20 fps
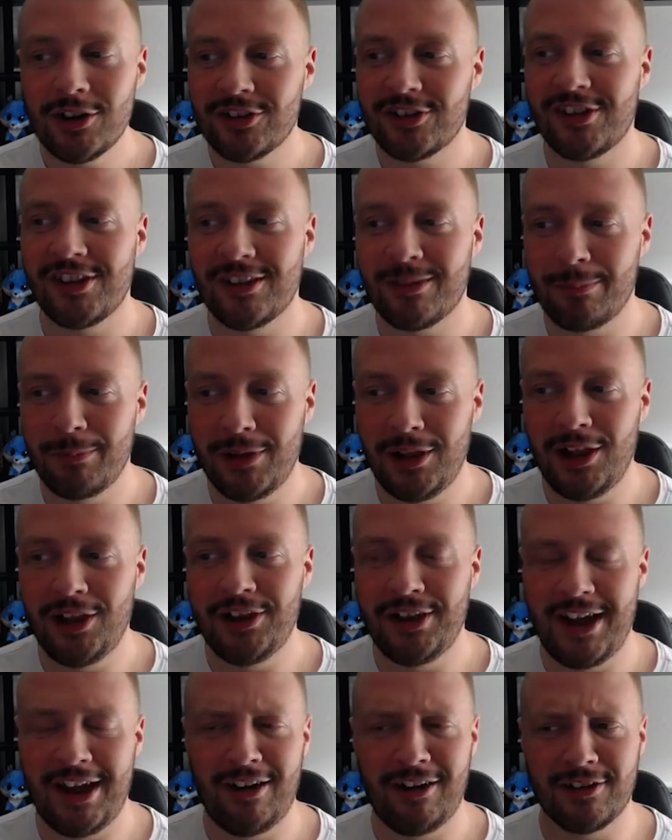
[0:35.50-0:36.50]
this build
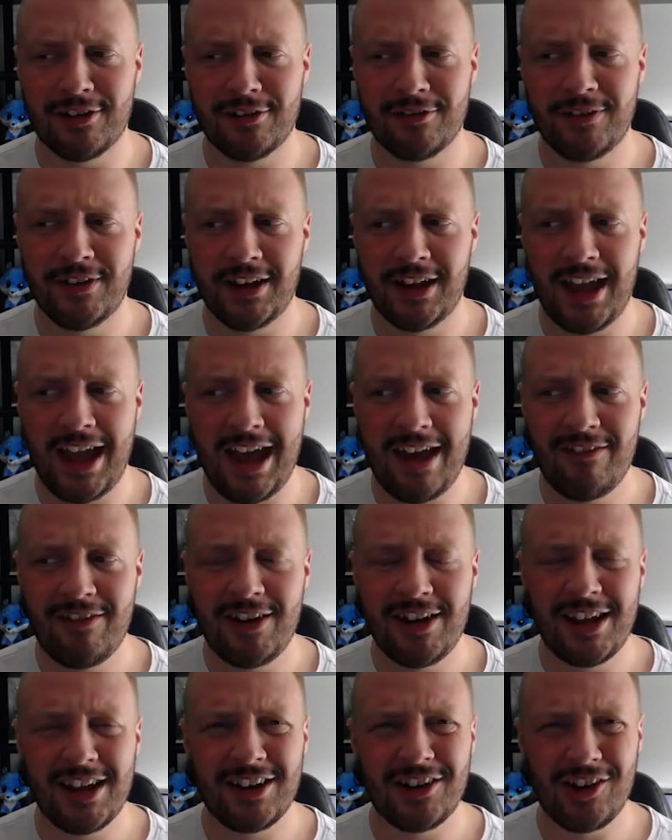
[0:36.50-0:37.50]
now and you think,
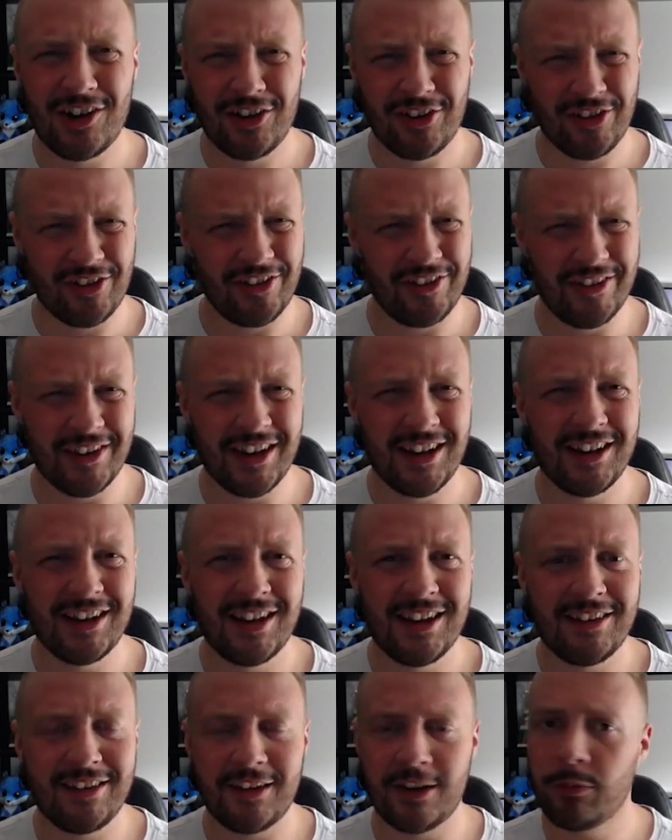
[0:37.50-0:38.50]
haven't I just seen
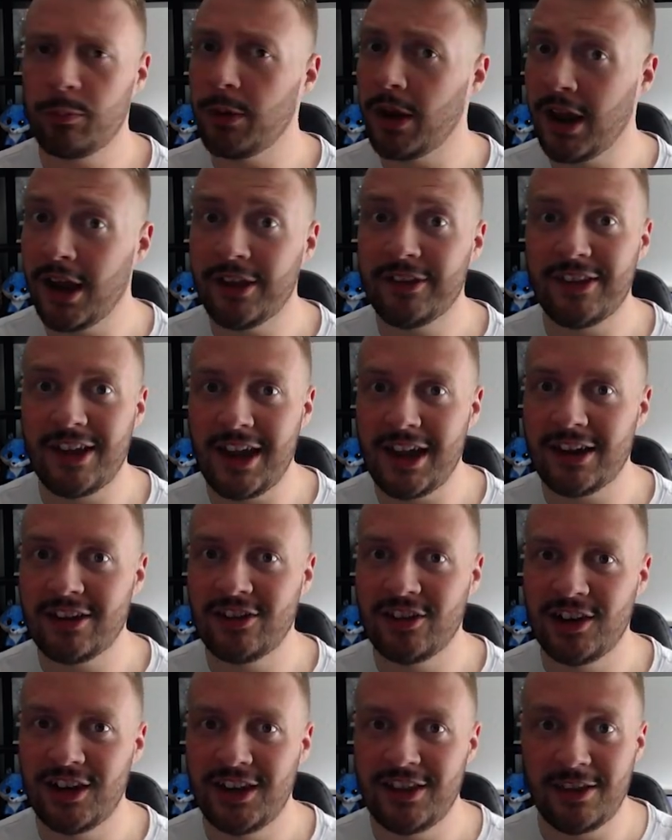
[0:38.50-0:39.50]
this? It's because
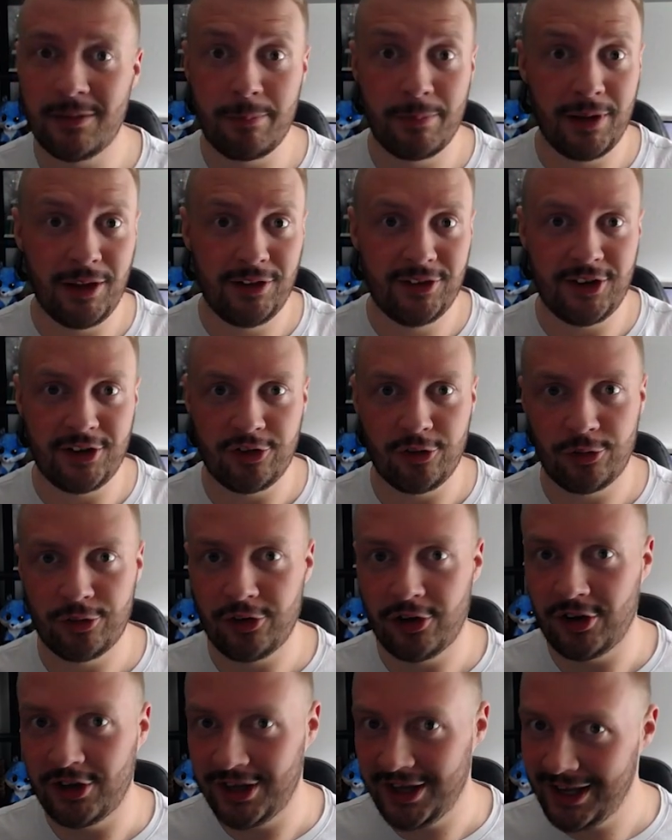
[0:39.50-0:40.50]
the build that you
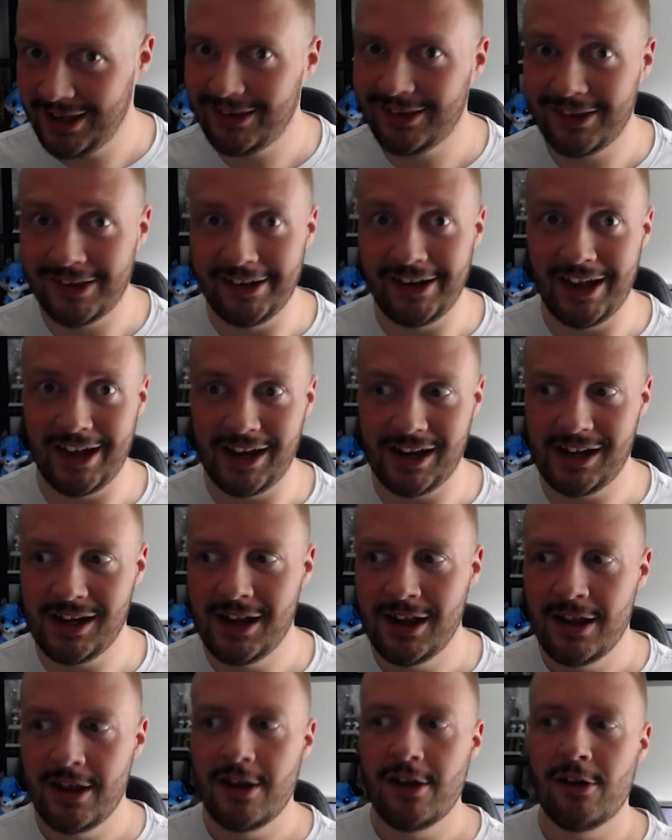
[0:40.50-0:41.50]
saw yesterday
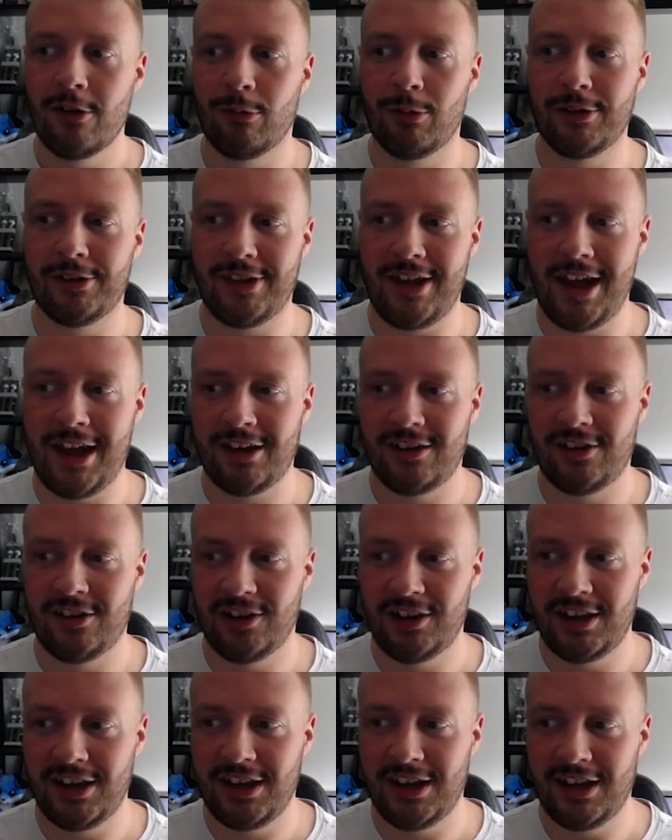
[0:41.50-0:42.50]
was
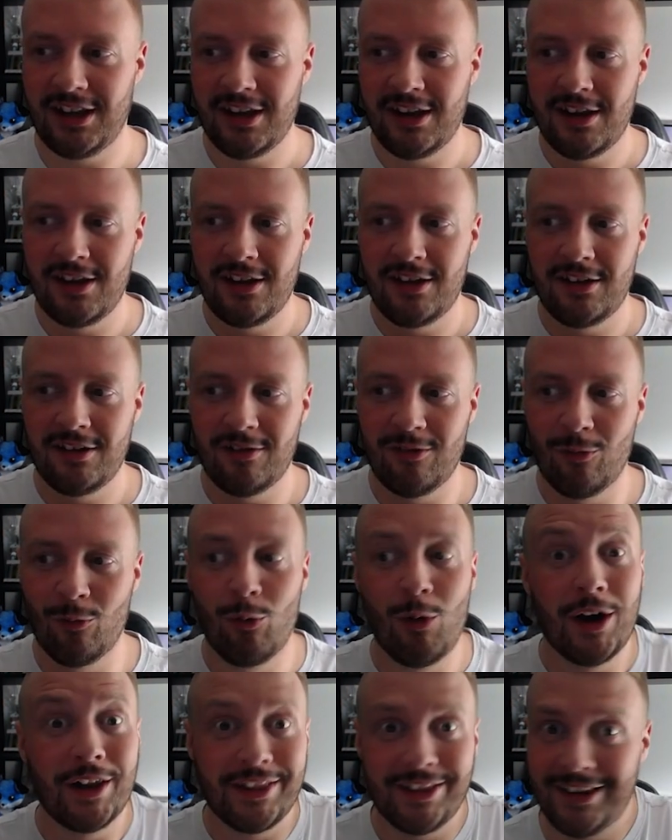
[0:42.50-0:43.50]
actually
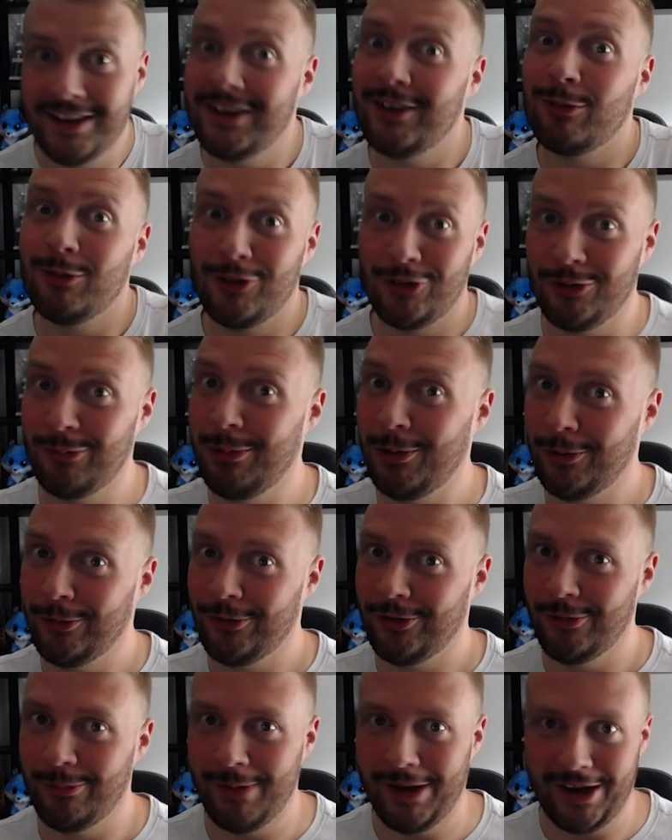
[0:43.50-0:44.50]
what this was supposed
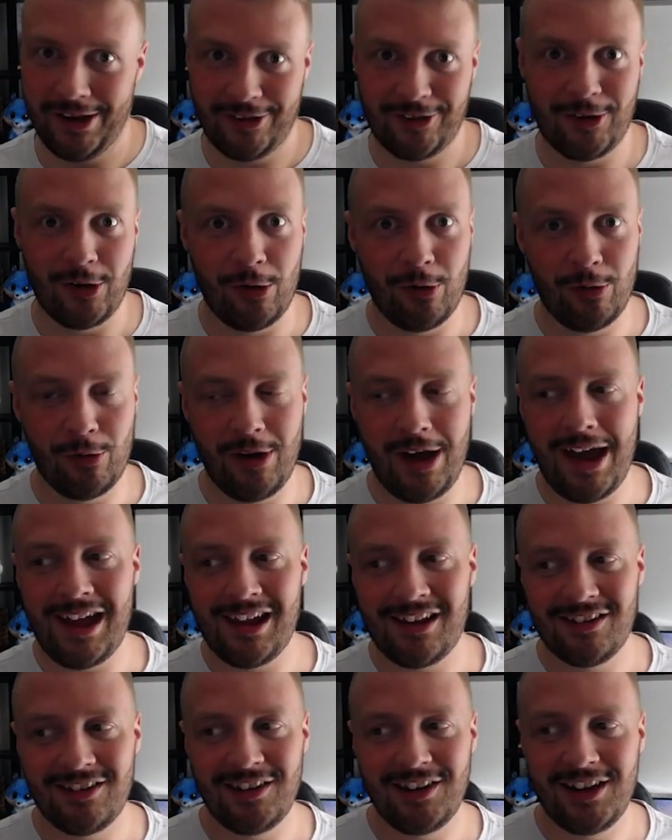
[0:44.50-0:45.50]
to be. So I
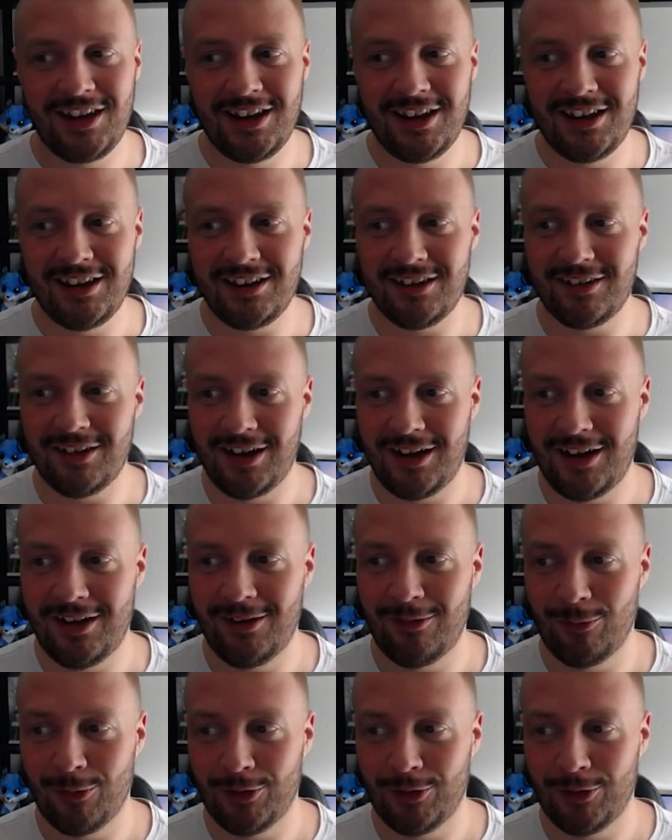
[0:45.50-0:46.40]
actually was